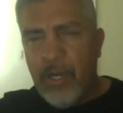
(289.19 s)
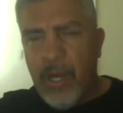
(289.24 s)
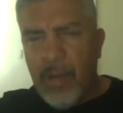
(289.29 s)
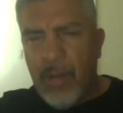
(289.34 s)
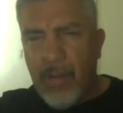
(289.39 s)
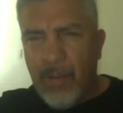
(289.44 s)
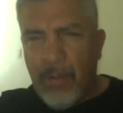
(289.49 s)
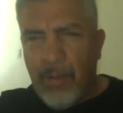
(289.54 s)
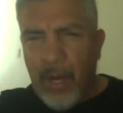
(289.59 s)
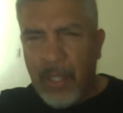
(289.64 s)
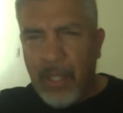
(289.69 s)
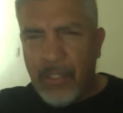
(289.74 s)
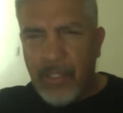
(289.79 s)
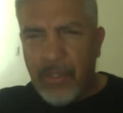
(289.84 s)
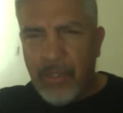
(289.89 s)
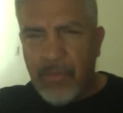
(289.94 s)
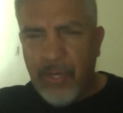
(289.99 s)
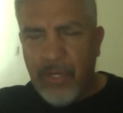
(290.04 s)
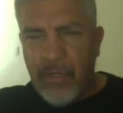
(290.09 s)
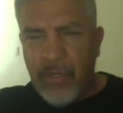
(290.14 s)
I'm a
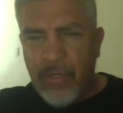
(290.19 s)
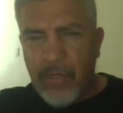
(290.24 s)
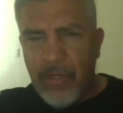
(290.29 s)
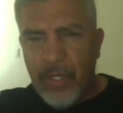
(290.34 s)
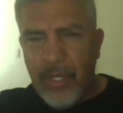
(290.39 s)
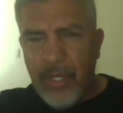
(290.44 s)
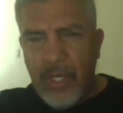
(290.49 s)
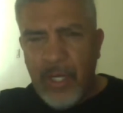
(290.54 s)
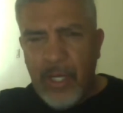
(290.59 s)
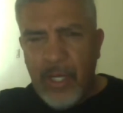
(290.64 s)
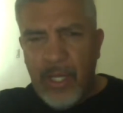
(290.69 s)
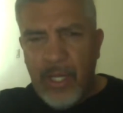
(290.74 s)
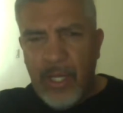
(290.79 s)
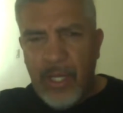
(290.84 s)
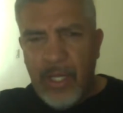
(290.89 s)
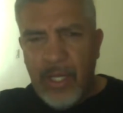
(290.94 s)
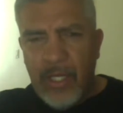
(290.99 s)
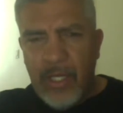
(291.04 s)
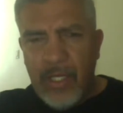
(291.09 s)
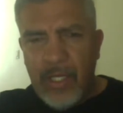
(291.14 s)
boxing trainer,
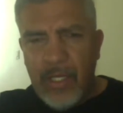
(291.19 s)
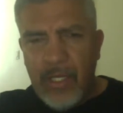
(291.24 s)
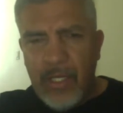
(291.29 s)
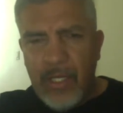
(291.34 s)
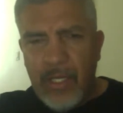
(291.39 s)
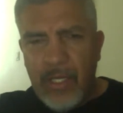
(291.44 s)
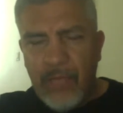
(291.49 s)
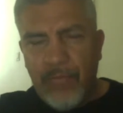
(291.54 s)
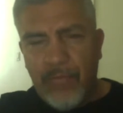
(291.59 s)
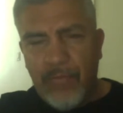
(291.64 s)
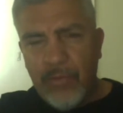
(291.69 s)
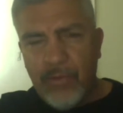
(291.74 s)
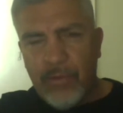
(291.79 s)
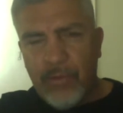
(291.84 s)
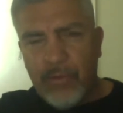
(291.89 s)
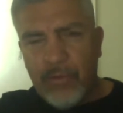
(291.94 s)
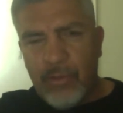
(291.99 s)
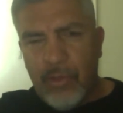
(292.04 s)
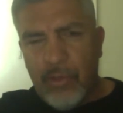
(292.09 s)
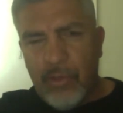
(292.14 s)
and it
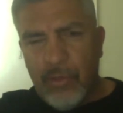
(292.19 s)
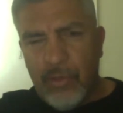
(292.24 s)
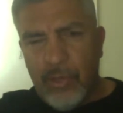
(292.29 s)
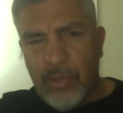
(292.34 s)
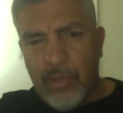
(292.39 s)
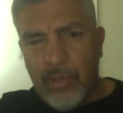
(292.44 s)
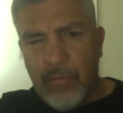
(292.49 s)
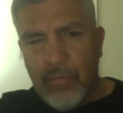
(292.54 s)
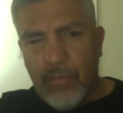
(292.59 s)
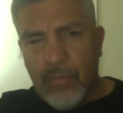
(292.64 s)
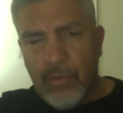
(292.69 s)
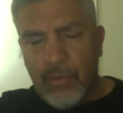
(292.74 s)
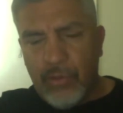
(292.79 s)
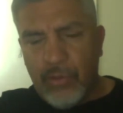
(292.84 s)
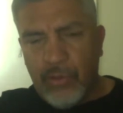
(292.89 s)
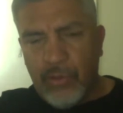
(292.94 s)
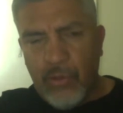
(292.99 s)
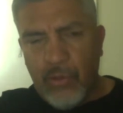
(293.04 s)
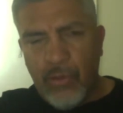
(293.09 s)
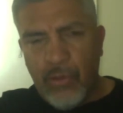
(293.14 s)
feels
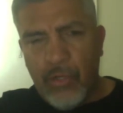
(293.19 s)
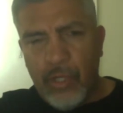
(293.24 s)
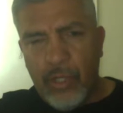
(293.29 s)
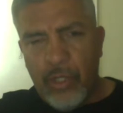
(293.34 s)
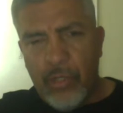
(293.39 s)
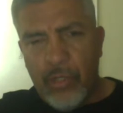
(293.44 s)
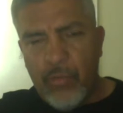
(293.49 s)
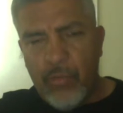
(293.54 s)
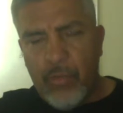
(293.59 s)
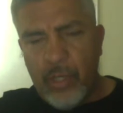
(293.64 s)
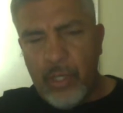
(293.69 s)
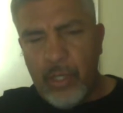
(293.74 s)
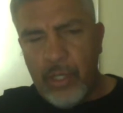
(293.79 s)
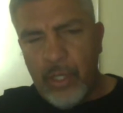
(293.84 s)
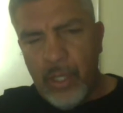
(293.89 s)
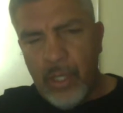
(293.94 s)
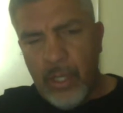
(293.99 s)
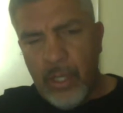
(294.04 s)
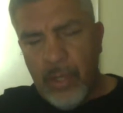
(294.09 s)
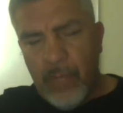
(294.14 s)
so good
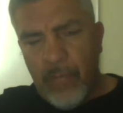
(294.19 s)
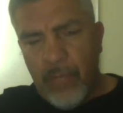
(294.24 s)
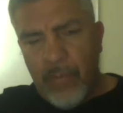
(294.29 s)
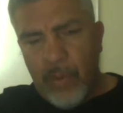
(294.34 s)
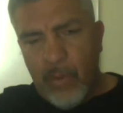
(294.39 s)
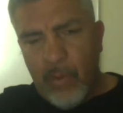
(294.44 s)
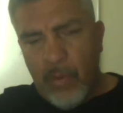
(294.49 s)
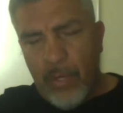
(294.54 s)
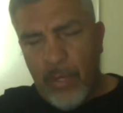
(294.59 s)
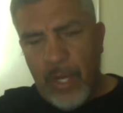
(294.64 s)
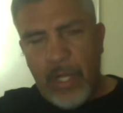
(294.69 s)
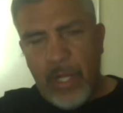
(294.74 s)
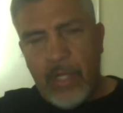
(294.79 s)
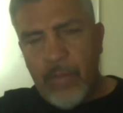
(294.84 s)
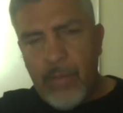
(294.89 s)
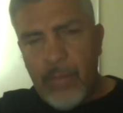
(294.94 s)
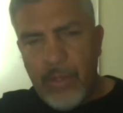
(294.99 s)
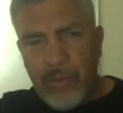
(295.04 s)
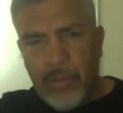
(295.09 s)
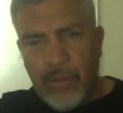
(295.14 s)
when I
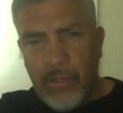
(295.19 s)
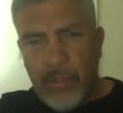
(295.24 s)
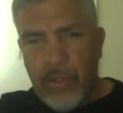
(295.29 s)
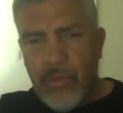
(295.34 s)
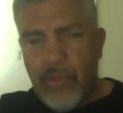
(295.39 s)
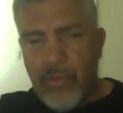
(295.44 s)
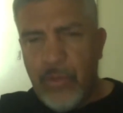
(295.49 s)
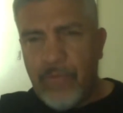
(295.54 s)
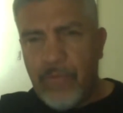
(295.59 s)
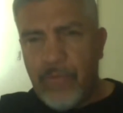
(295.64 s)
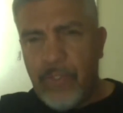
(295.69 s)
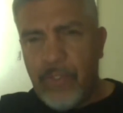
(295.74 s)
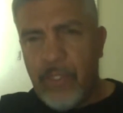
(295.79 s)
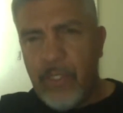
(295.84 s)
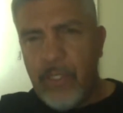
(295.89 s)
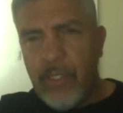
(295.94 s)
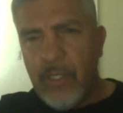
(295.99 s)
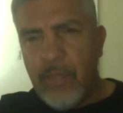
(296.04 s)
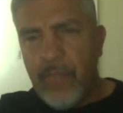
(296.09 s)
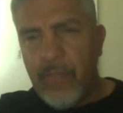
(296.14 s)
come into the
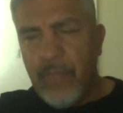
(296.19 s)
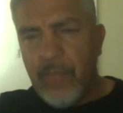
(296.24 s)
UFC,